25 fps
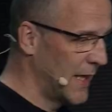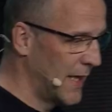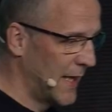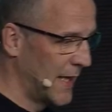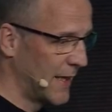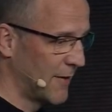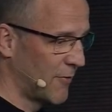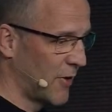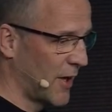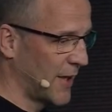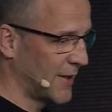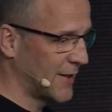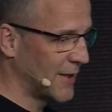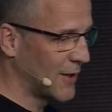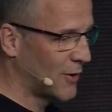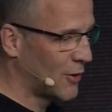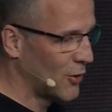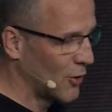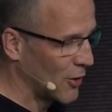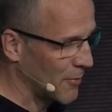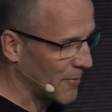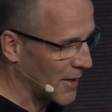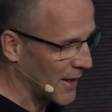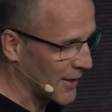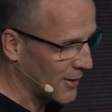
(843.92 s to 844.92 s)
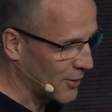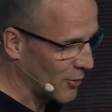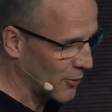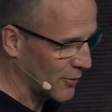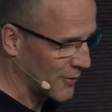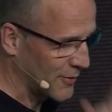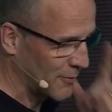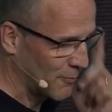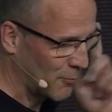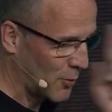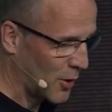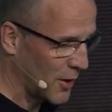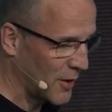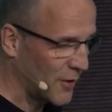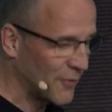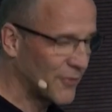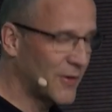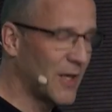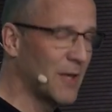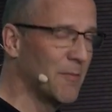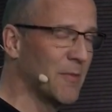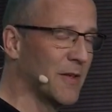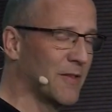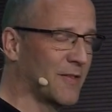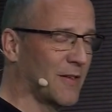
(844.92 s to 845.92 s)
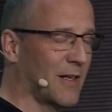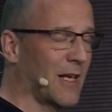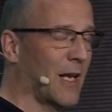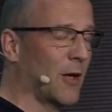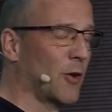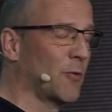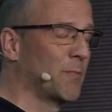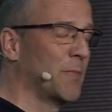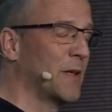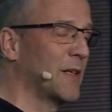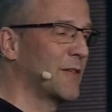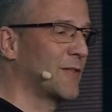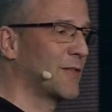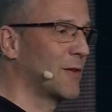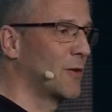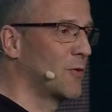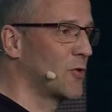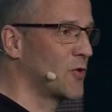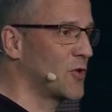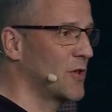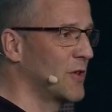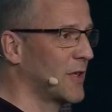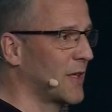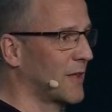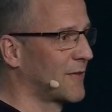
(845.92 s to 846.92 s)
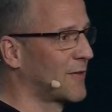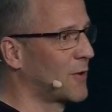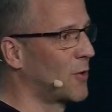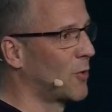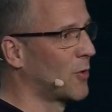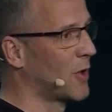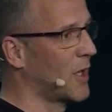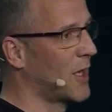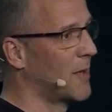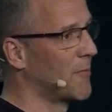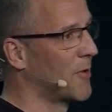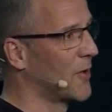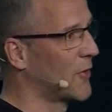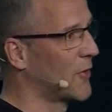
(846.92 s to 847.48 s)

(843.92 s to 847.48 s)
in writing QML code. One of them is a cloud-based solution. That's CodeLlama